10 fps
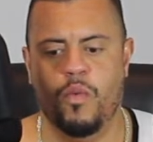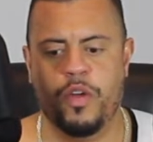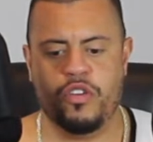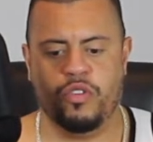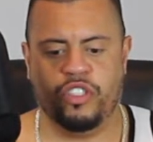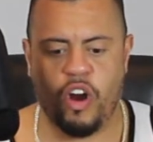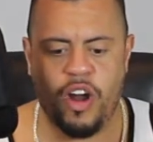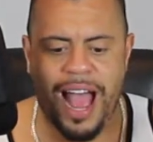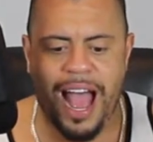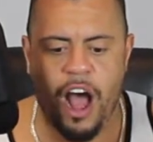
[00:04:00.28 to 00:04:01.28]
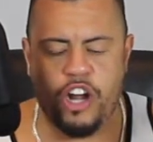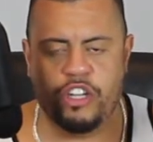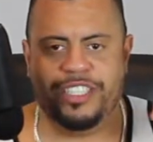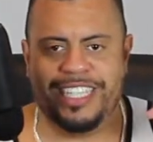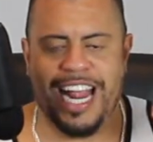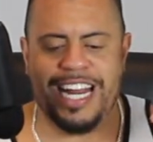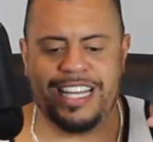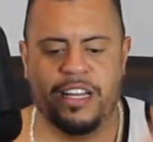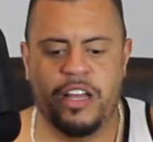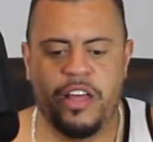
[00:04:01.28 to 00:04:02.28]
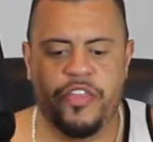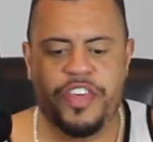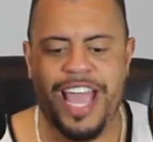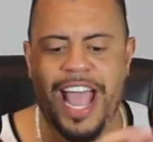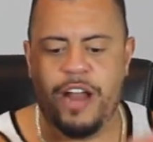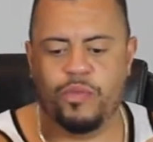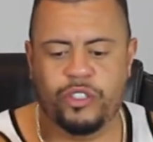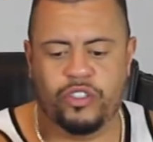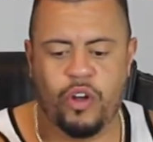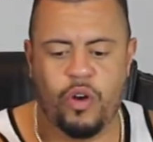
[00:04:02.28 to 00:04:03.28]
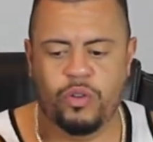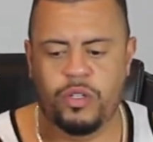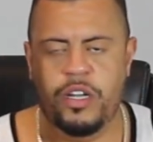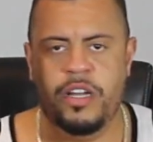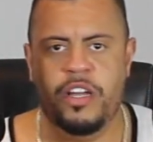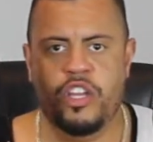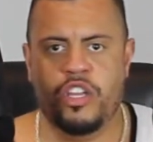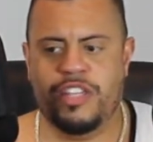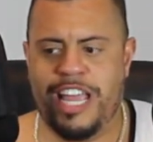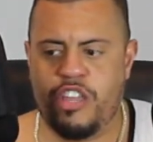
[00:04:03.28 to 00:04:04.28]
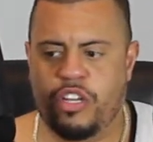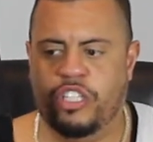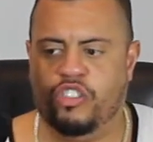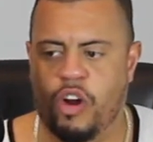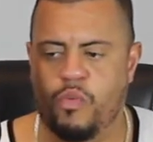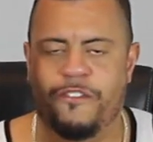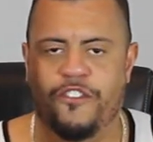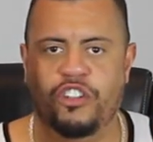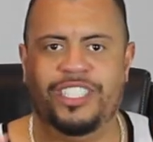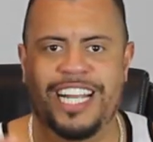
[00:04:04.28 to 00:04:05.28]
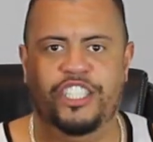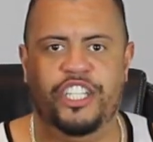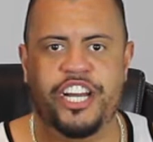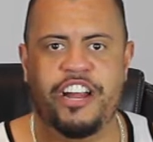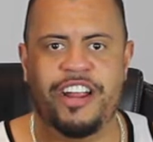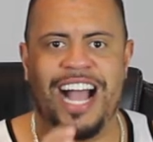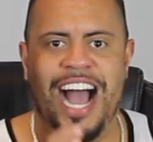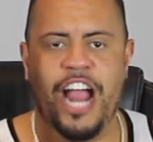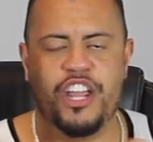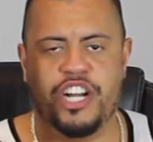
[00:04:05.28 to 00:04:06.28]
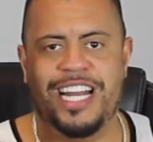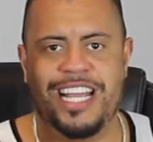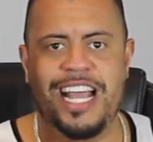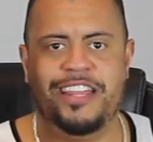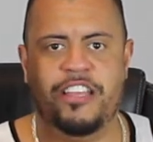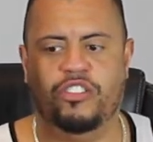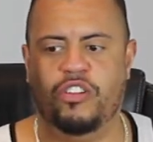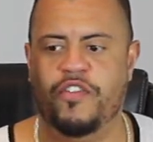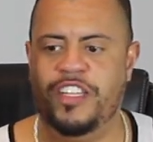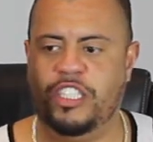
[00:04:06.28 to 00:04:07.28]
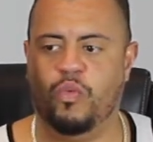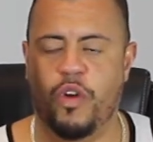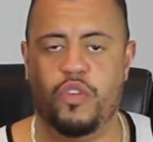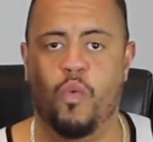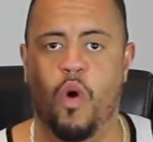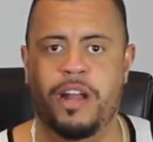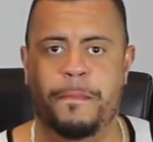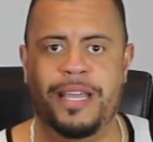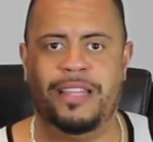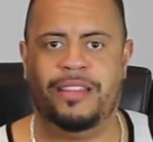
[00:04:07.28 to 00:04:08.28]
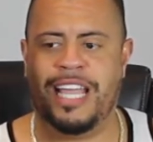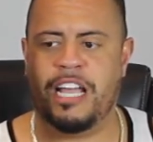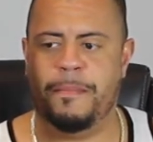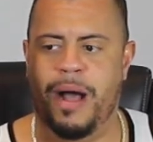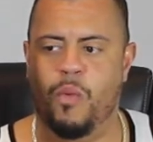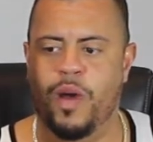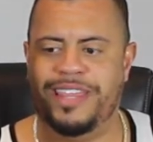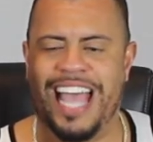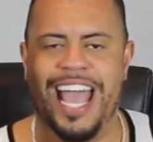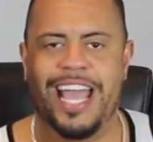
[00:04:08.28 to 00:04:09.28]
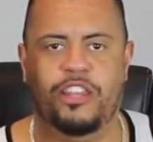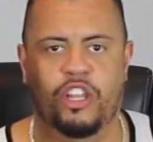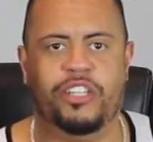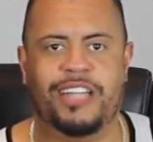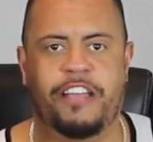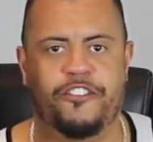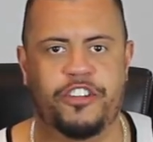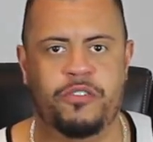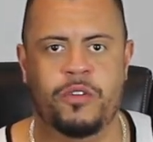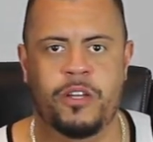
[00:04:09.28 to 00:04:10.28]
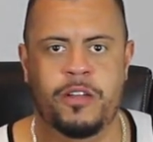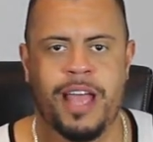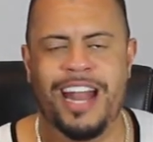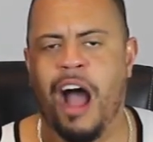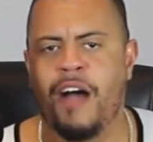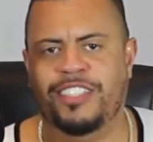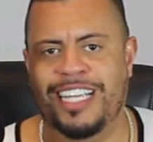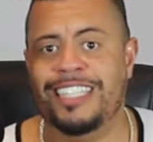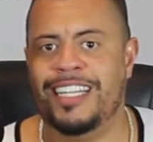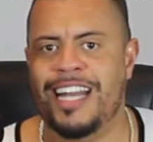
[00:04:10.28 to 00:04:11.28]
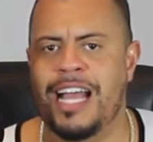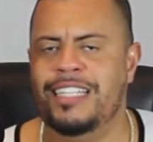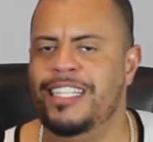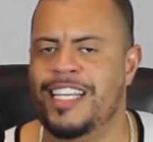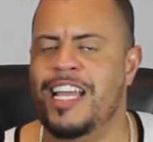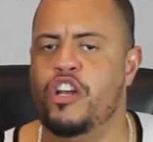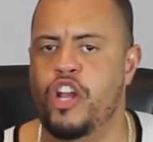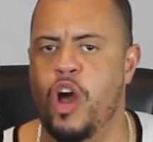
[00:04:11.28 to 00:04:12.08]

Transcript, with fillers: When you start understanding the end result, then you can start reverse engineering how you're going to get there. So if this is where you want to be, think about what that end looks like for you. And obviously, is it the end?